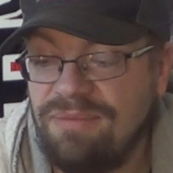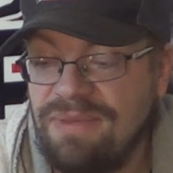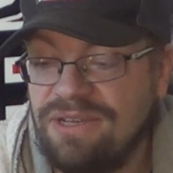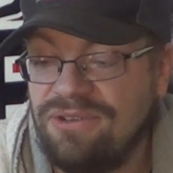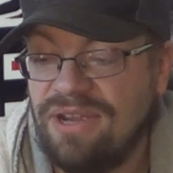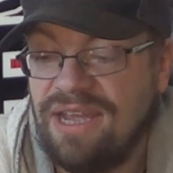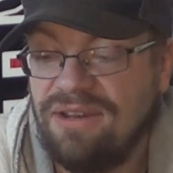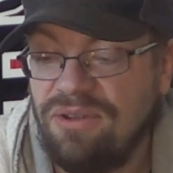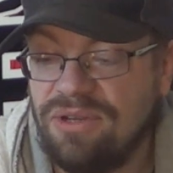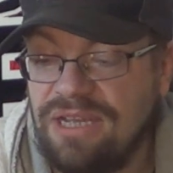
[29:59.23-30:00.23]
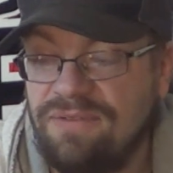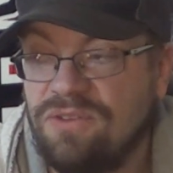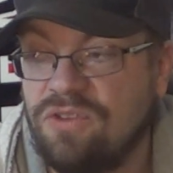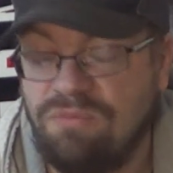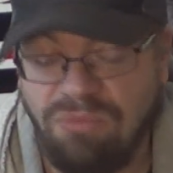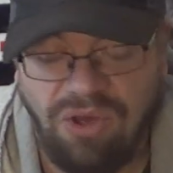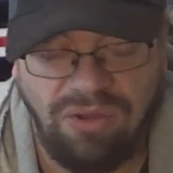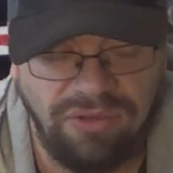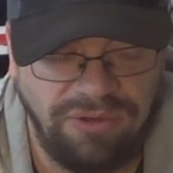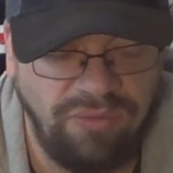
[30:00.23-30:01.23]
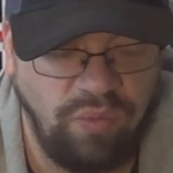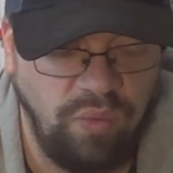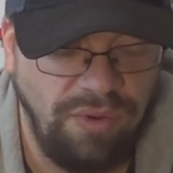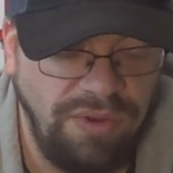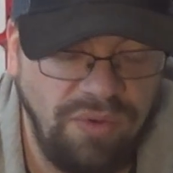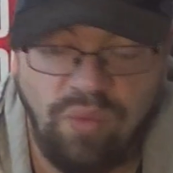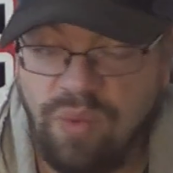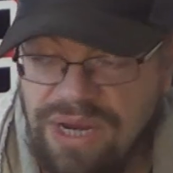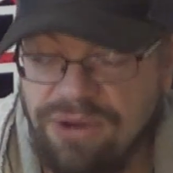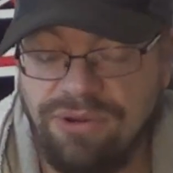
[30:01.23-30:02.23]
it makes your head look even smaller. Oh, fuck. So,